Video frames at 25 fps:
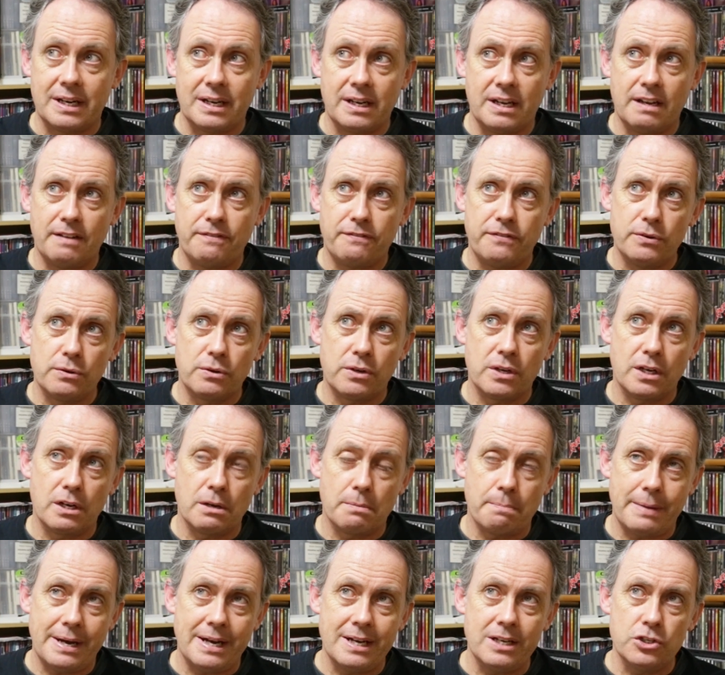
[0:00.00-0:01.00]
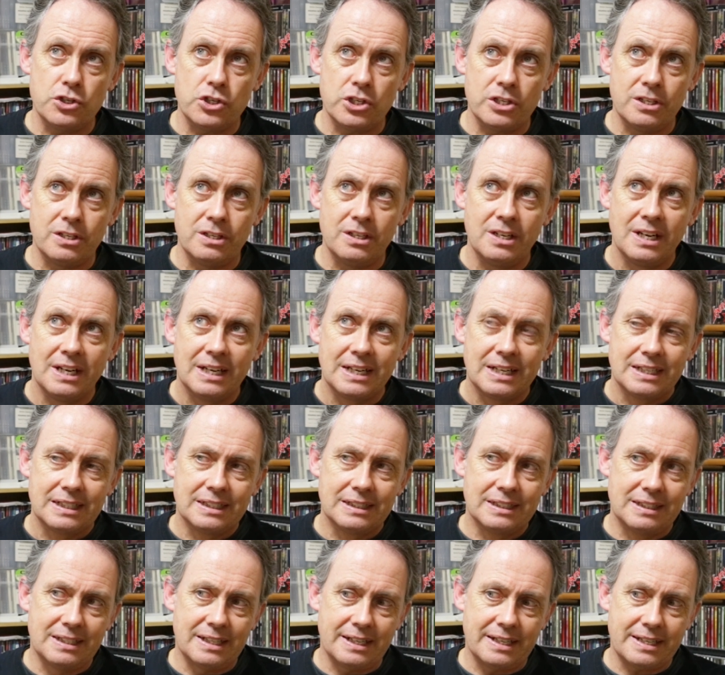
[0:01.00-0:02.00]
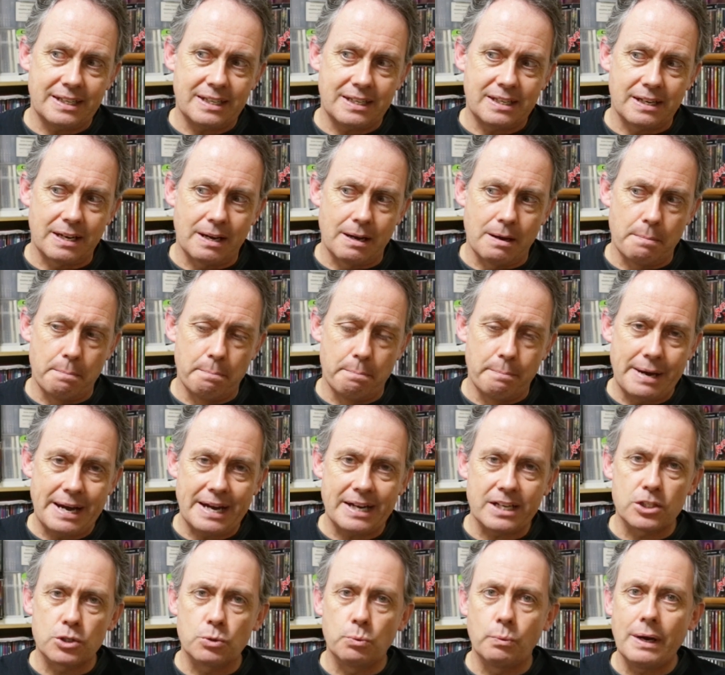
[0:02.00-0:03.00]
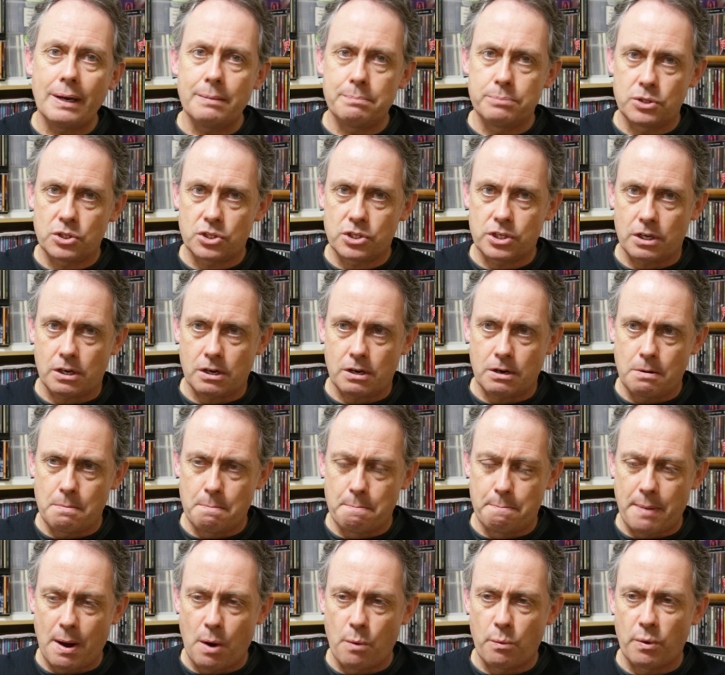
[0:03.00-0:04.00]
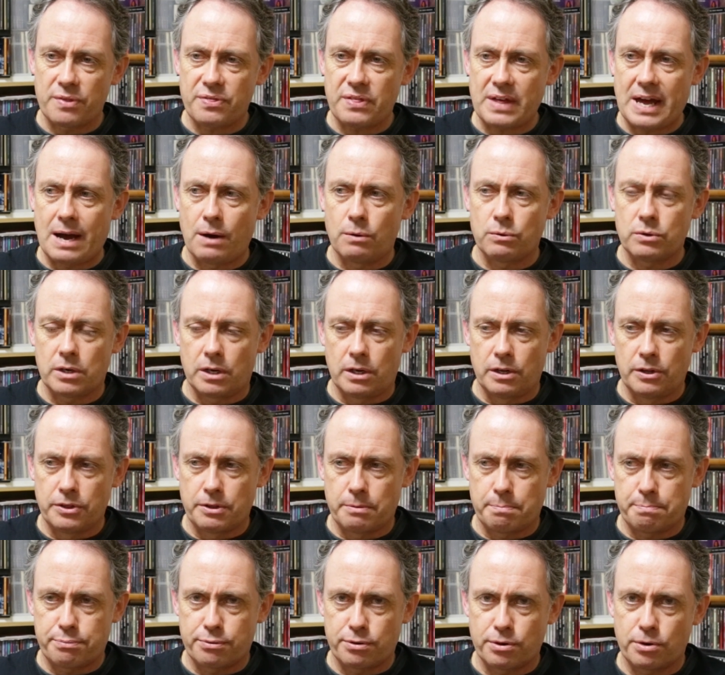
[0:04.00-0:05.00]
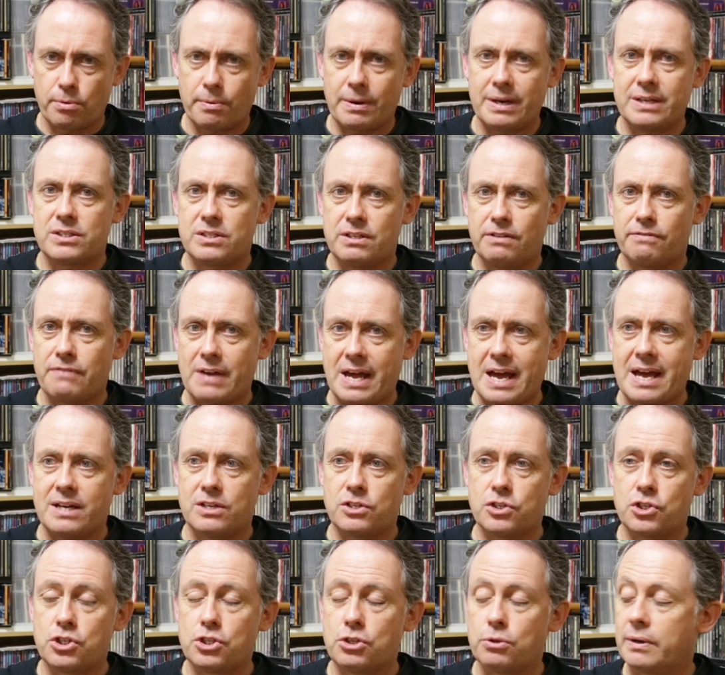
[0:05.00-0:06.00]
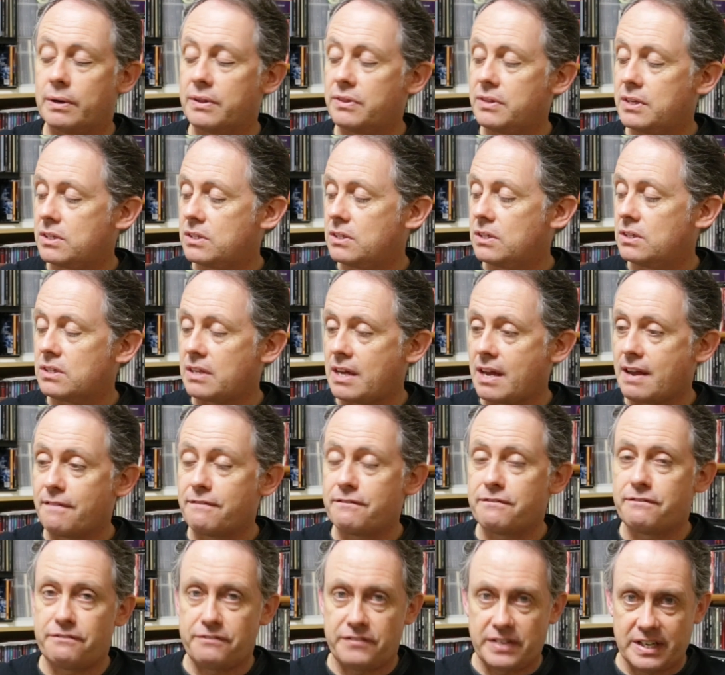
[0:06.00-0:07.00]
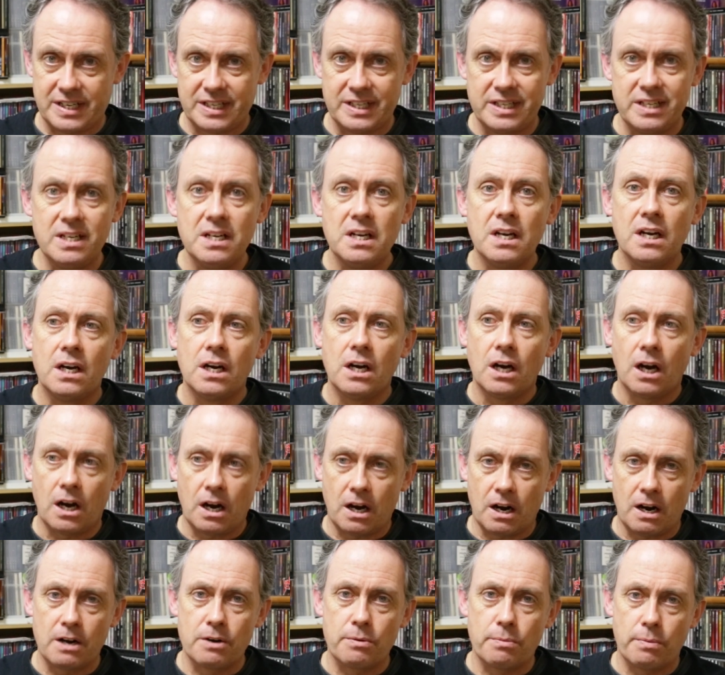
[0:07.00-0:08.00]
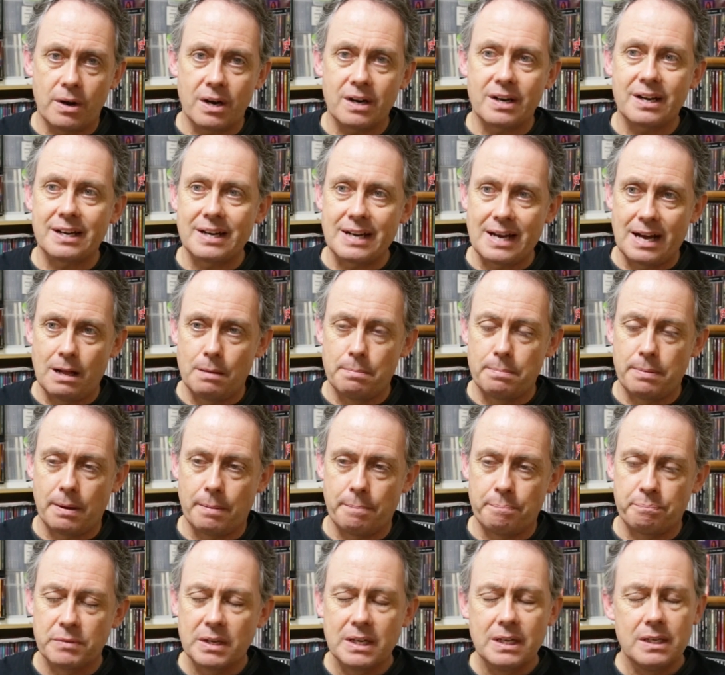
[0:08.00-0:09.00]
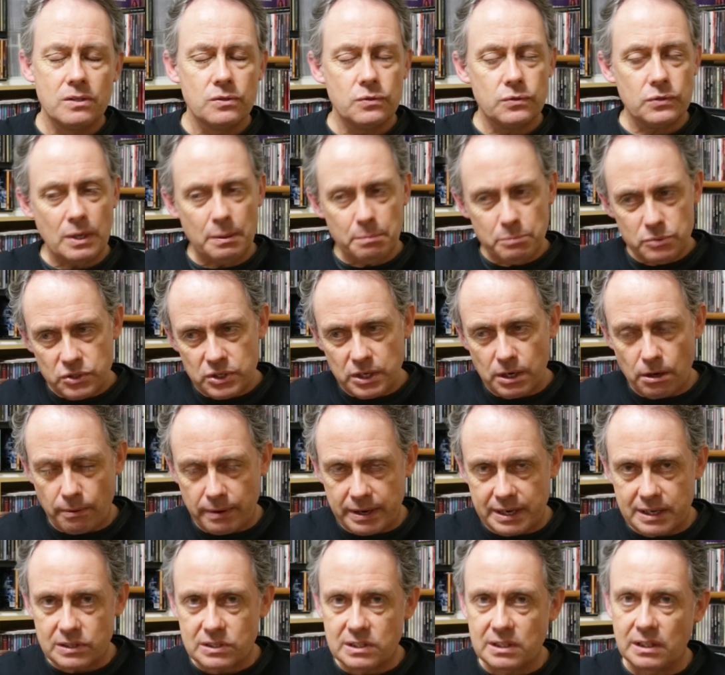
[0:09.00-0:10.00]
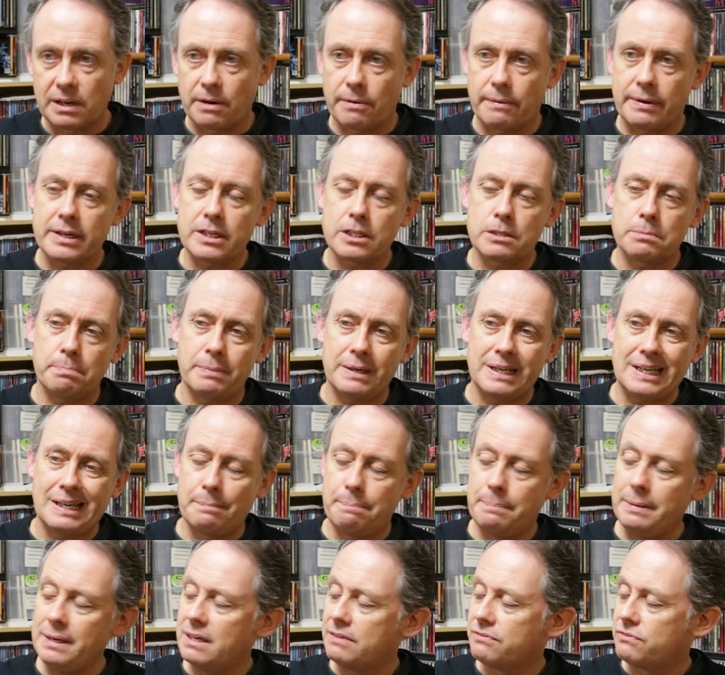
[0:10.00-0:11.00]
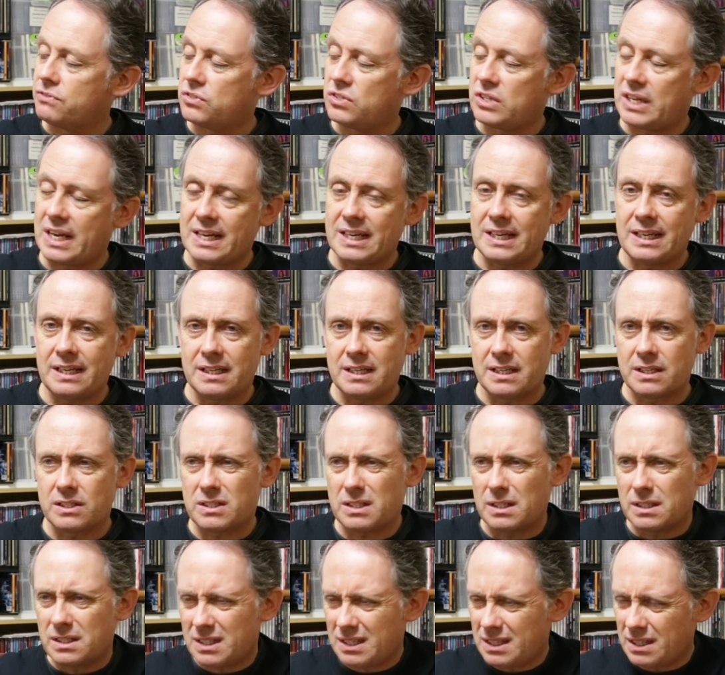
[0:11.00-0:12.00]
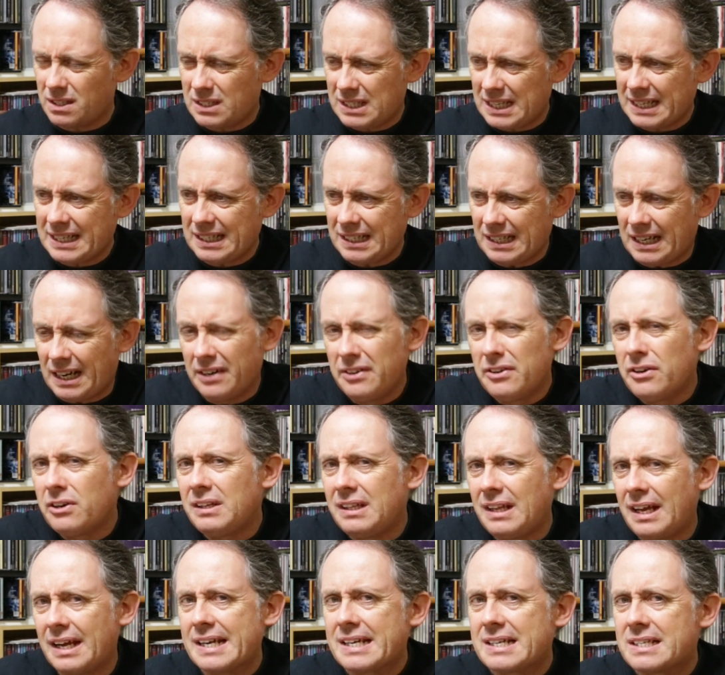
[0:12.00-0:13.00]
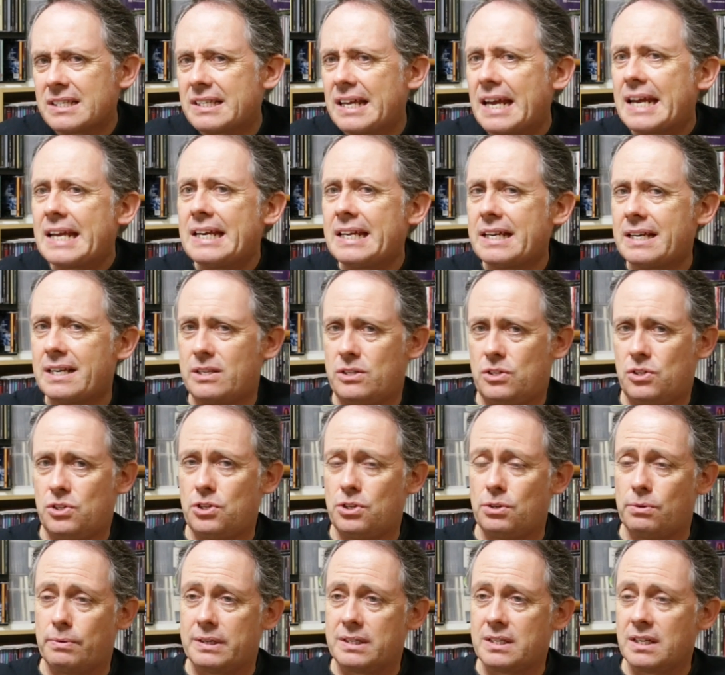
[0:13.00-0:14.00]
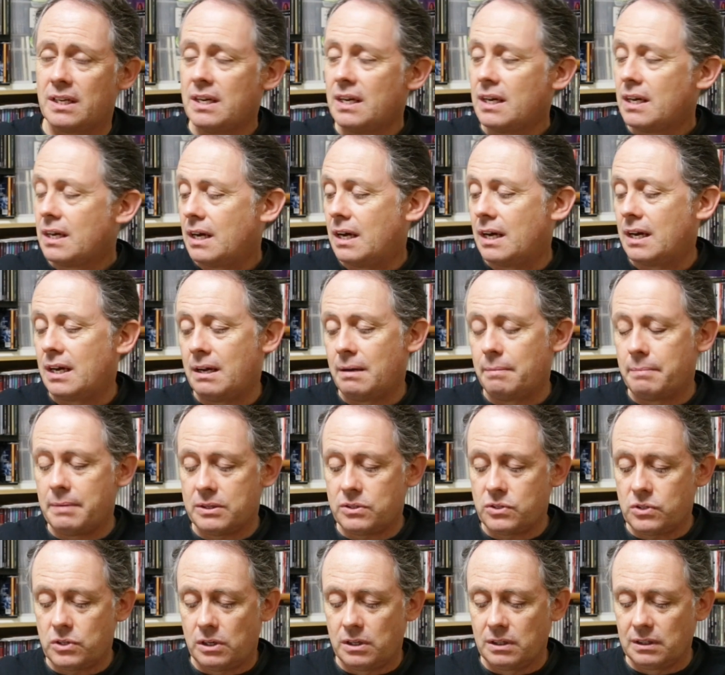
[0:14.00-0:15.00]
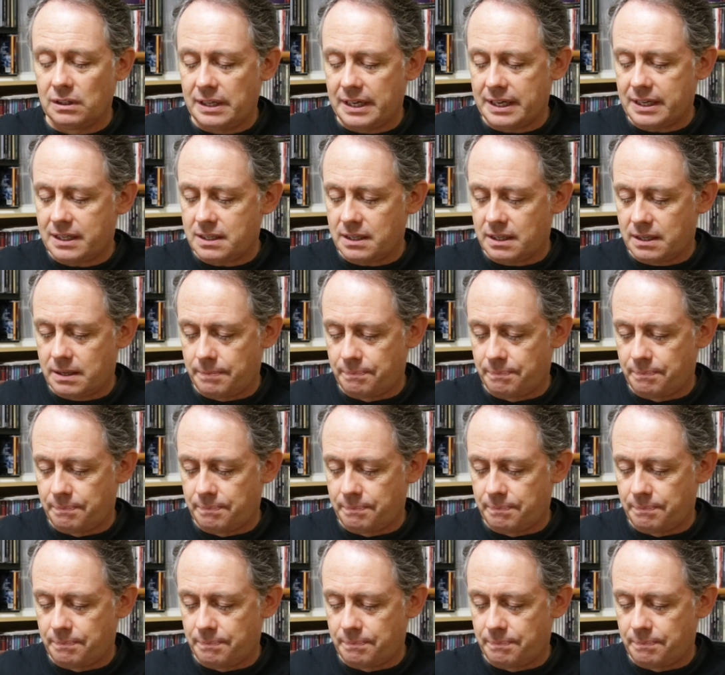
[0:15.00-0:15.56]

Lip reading: If you can imagine like Max Webster, but without all the progressive edge it. This is a fun, hard rockin' album, some serious lyrics, but a bit of zaniness. There's like an underlying zaniness to it. A song like